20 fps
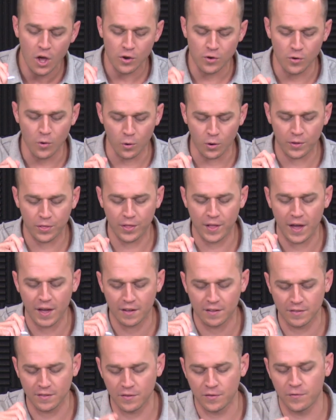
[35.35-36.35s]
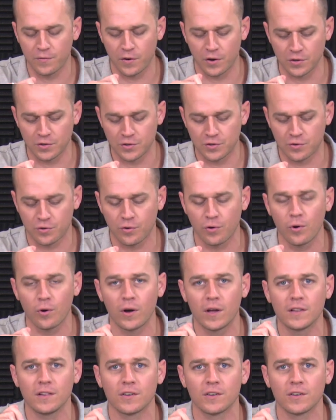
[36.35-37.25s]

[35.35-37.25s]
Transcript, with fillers: North Texas versus Troy.